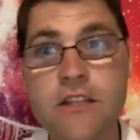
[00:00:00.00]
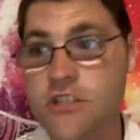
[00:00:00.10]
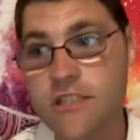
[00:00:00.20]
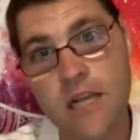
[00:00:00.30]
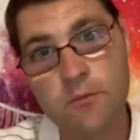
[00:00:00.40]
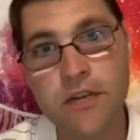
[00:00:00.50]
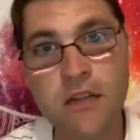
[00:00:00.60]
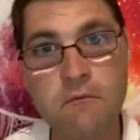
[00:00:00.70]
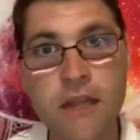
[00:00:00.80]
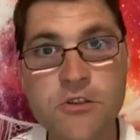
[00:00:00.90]
And she's like, I'll put
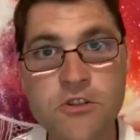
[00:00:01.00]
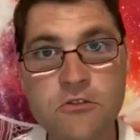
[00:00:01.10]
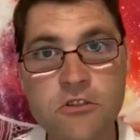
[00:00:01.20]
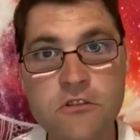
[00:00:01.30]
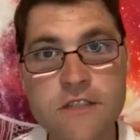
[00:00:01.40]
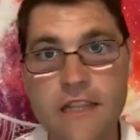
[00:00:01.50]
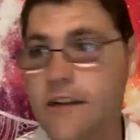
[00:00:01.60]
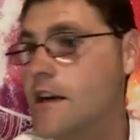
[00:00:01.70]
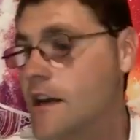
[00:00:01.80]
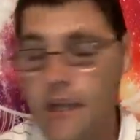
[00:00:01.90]
it in my June
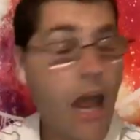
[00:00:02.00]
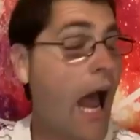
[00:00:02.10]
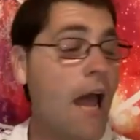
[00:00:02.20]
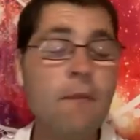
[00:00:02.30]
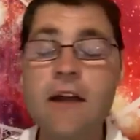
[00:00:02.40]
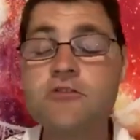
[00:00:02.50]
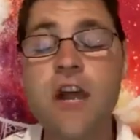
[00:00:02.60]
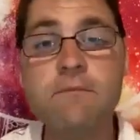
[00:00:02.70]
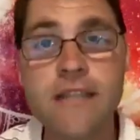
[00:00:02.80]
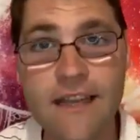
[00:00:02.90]
newsletter. I about
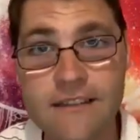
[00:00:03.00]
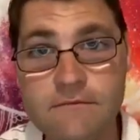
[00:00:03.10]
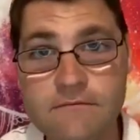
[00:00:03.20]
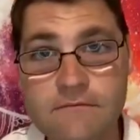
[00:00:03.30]
dropped dead.